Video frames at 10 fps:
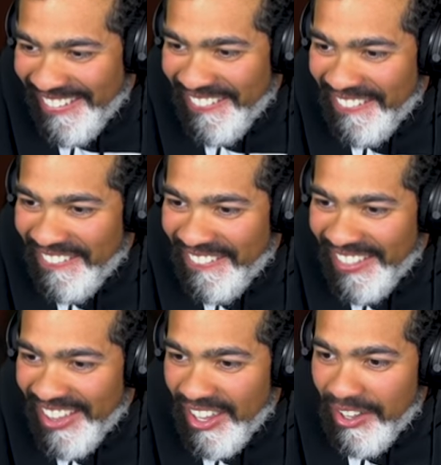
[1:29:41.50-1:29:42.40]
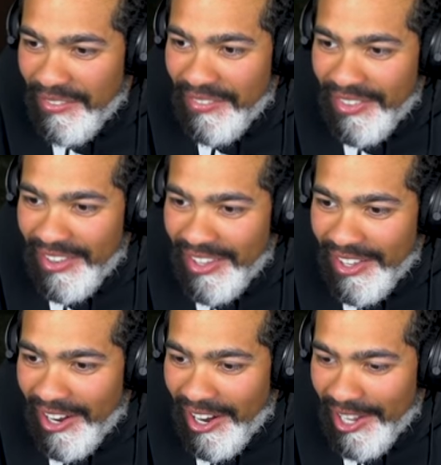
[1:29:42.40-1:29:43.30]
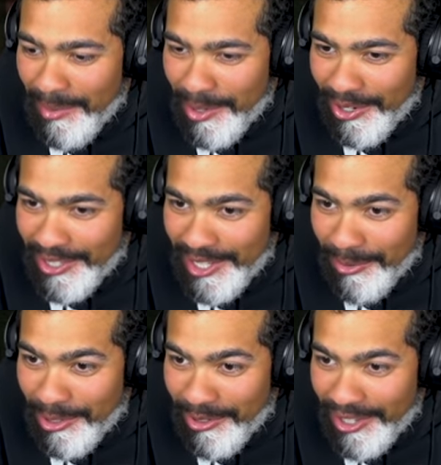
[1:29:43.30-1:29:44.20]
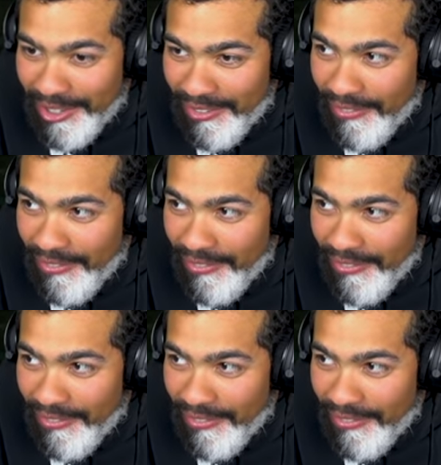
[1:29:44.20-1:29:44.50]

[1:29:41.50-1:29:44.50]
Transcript: okay, that's yeah, great. All right, let me go get Sam real quick.